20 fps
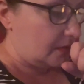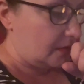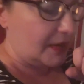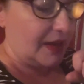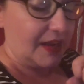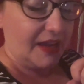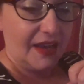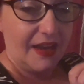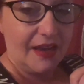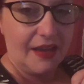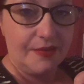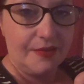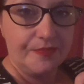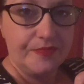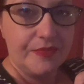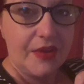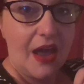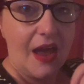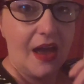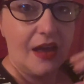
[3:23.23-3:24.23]
And
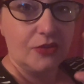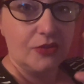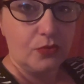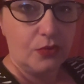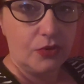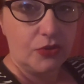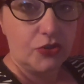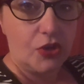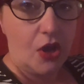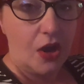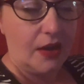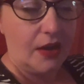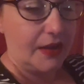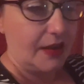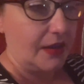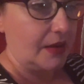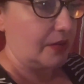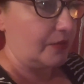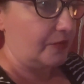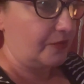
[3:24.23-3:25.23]
as we're
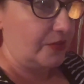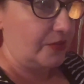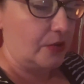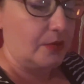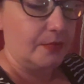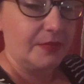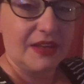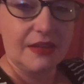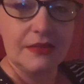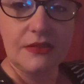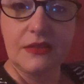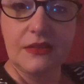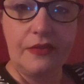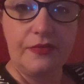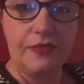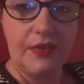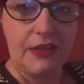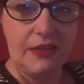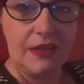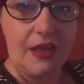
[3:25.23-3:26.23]
talking and filming and stuff
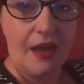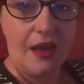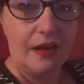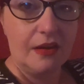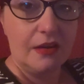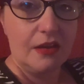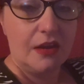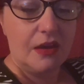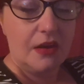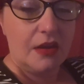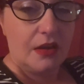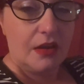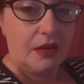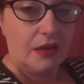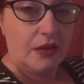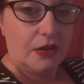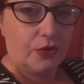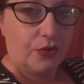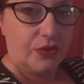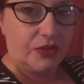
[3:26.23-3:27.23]
like that,
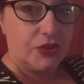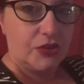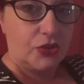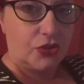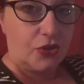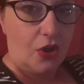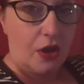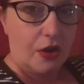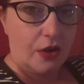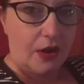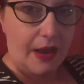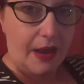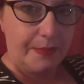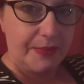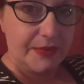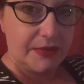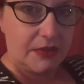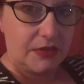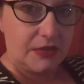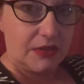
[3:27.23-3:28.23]
Chris's daughter
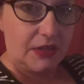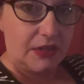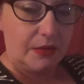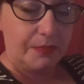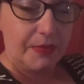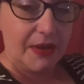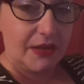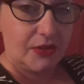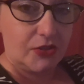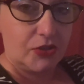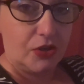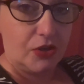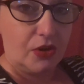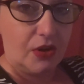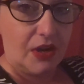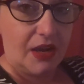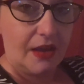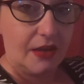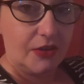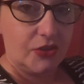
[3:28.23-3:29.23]
happens to see the
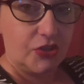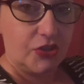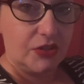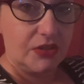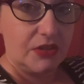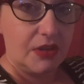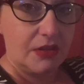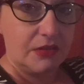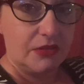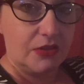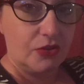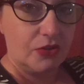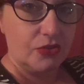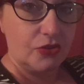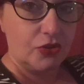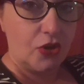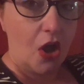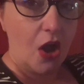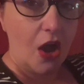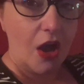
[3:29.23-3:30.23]
picture, and she says there's
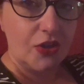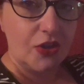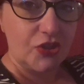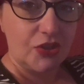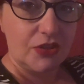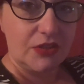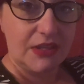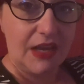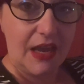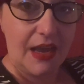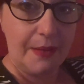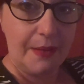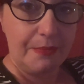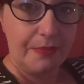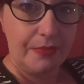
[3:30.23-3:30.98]
caution tape